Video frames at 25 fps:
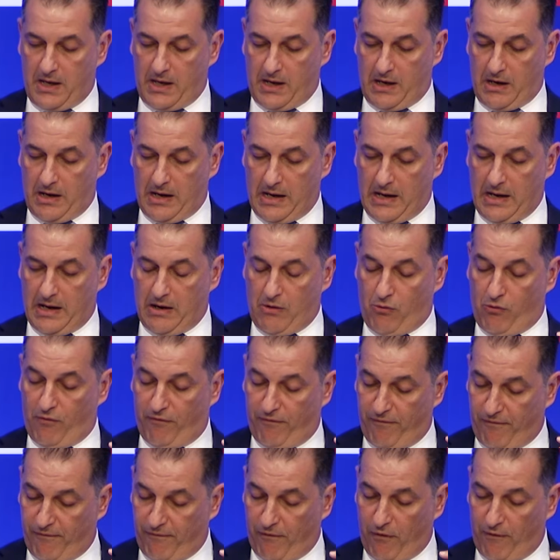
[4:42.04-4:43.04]

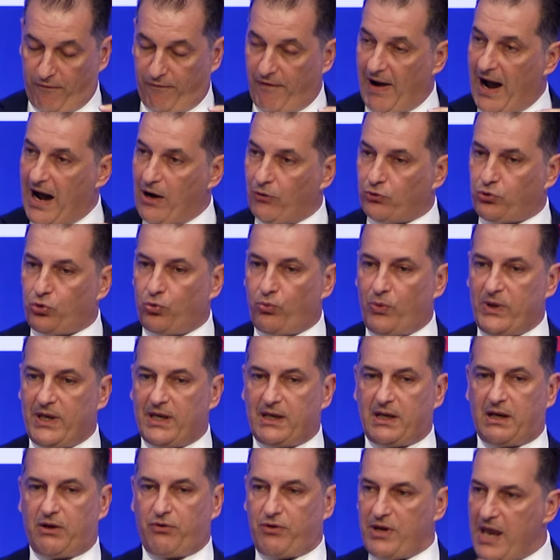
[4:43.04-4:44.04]
of how do
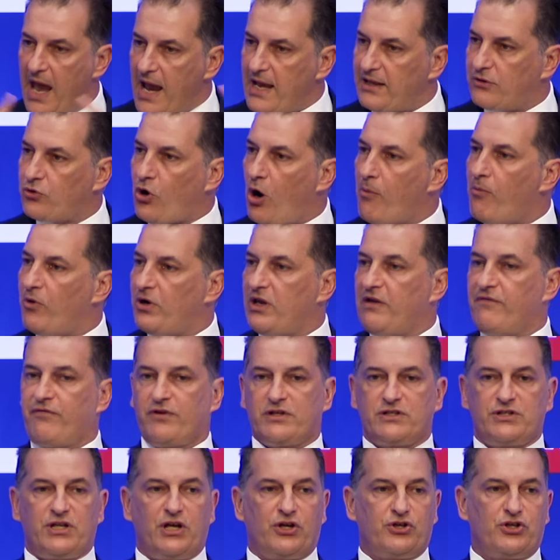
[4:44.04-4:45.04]
we create common
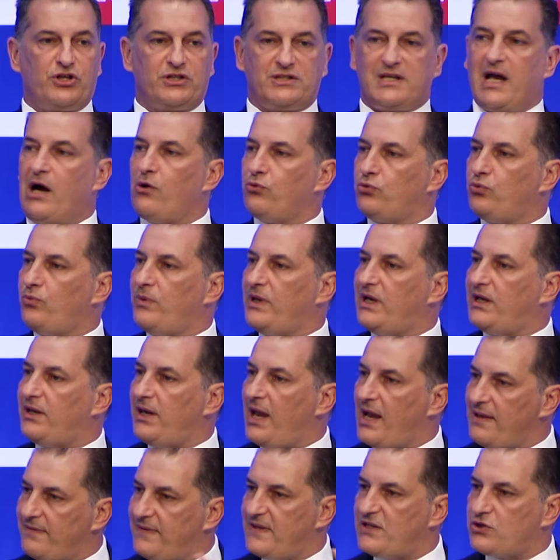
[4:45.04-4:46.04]
infrastructures, how do we
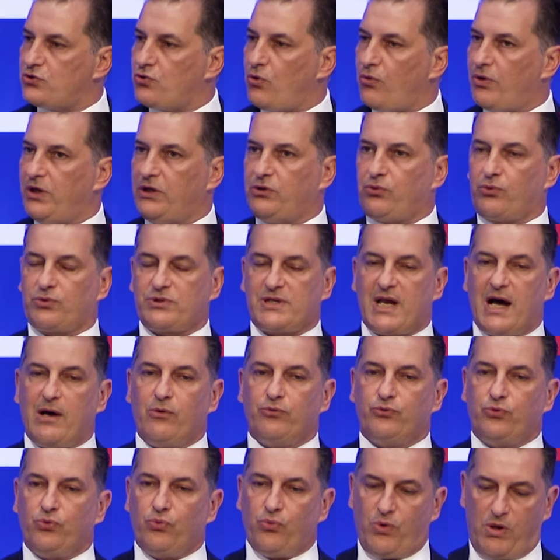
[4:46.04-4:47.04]
create these corridors,
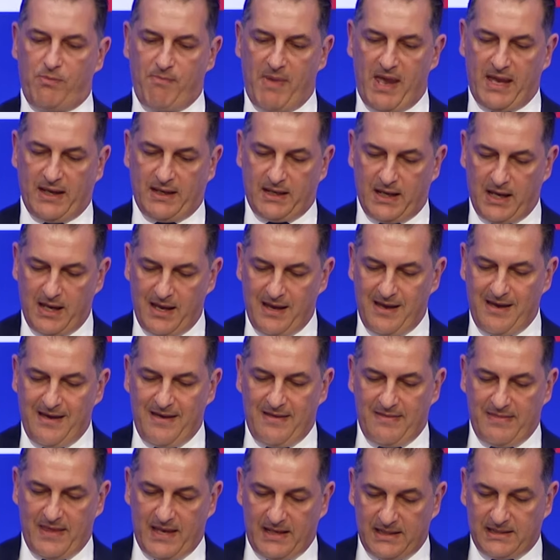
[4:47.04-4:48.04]
how do we make
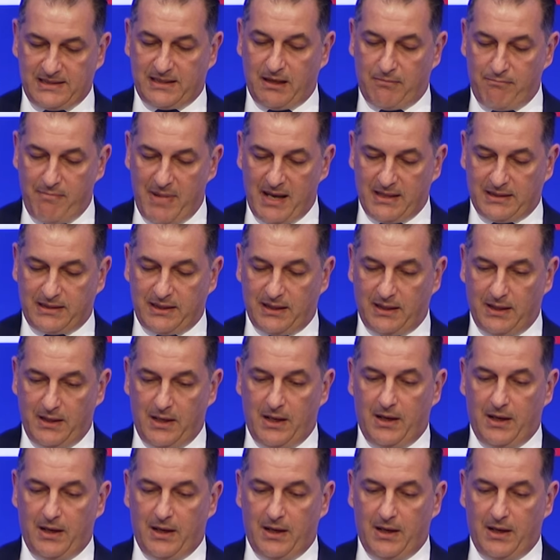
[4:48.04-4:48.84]
the Eastern Med